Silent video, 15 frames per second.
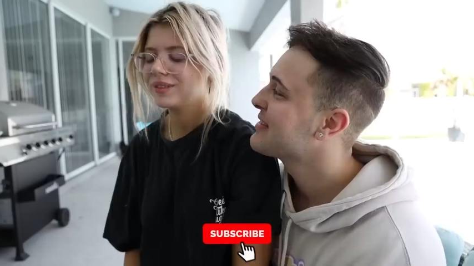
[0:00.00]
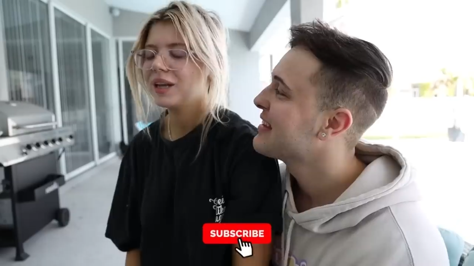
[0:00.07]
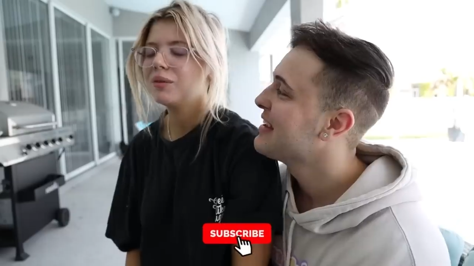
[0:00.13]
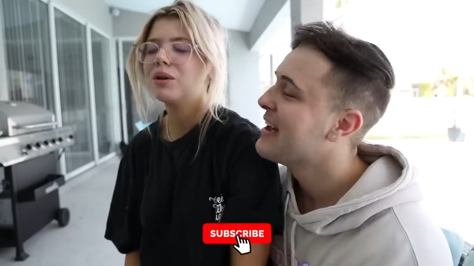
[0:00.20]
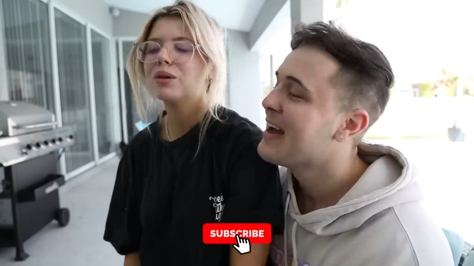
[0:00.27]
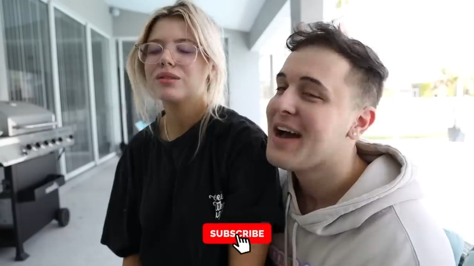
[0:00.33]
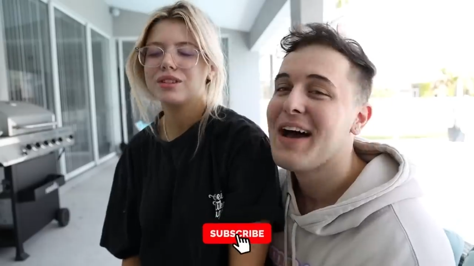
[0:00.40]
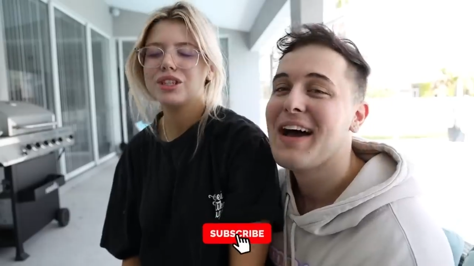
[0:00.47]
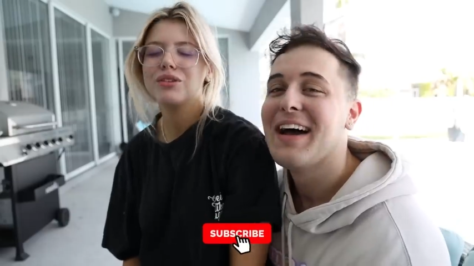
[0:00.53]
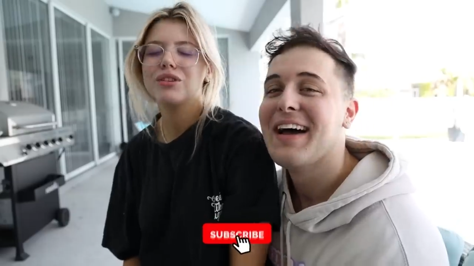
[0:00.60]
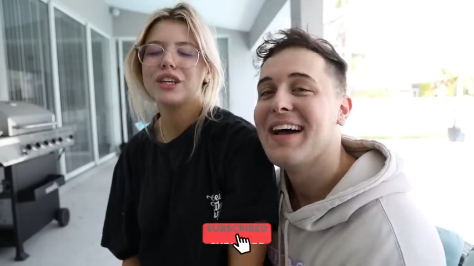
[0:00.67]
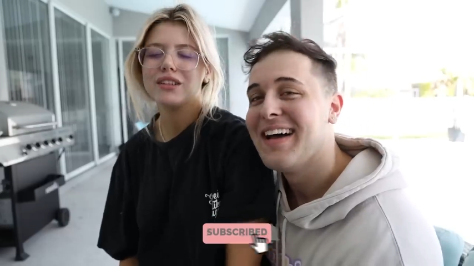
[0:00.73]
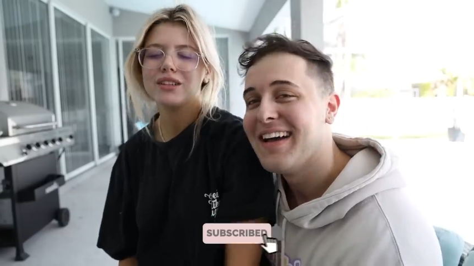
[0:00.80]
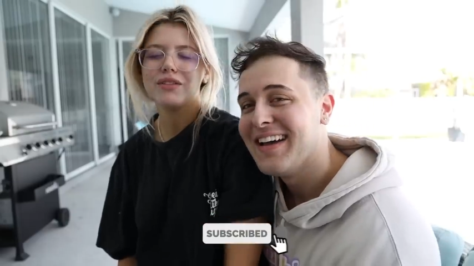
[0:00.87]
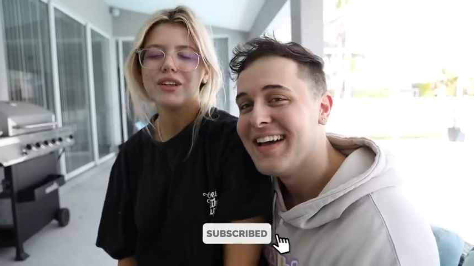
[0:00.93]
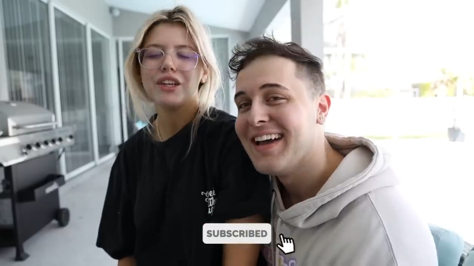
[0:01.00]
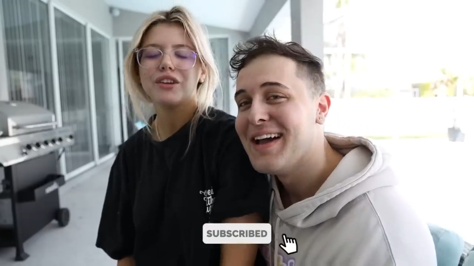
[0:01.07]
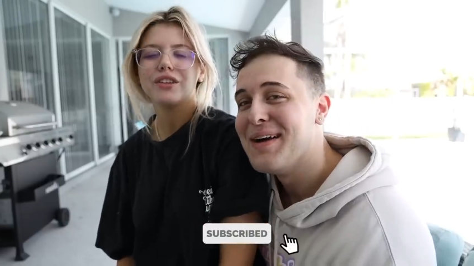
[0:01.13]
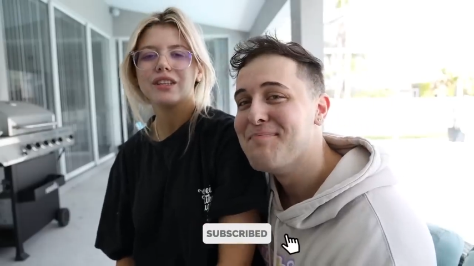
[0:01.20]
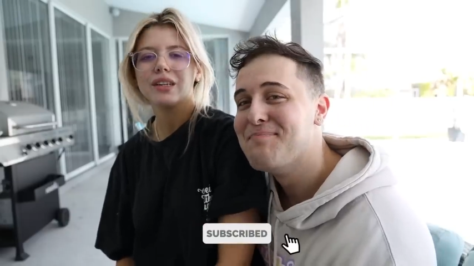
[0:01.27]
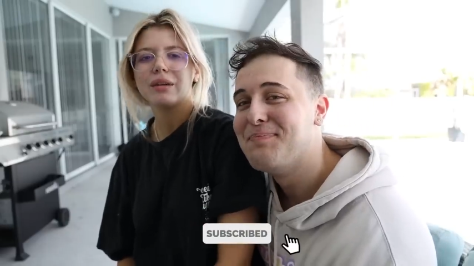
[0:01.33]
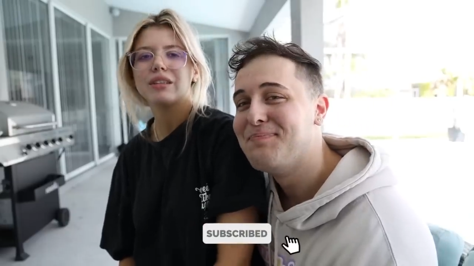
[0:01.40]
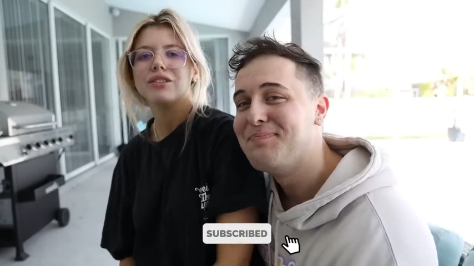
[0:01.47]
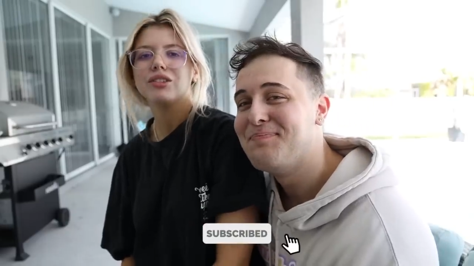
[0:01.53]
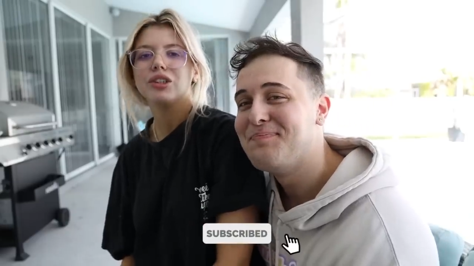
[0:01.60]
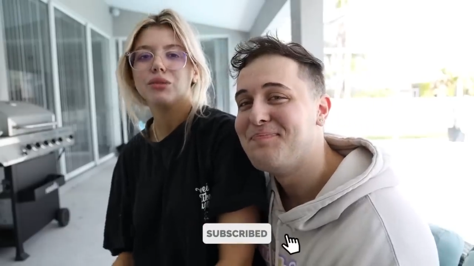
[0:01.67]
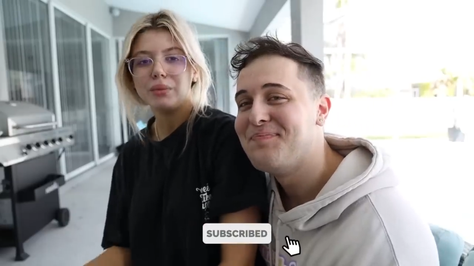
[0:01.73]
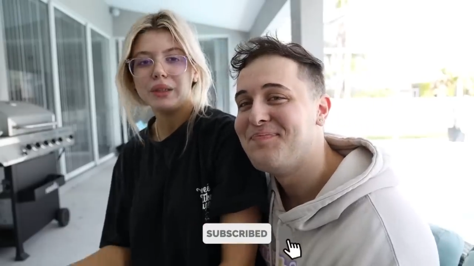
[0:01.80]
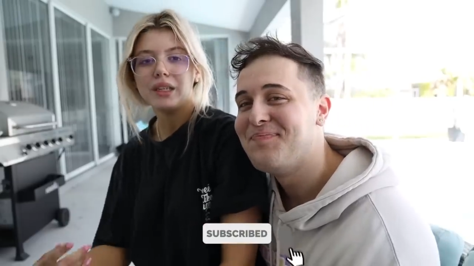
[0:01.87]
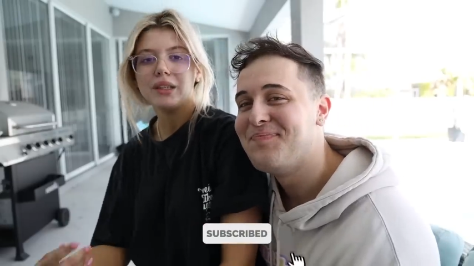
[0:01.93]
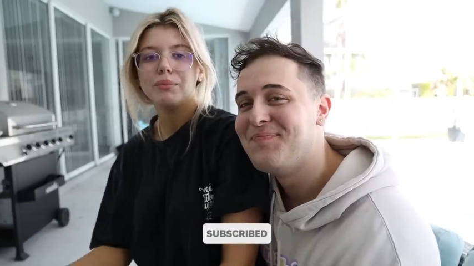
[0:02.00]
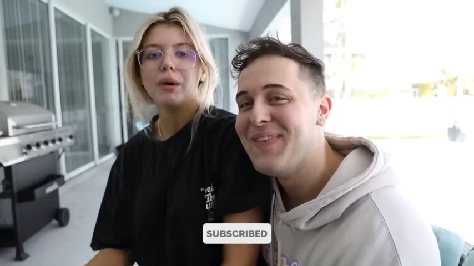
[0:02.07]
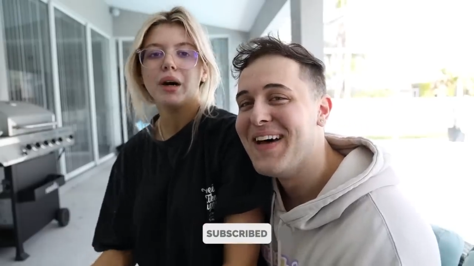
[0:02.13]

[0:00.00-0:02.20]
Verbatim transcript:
Speaker 1: And we will see you in the next video because I'm about to go beat it.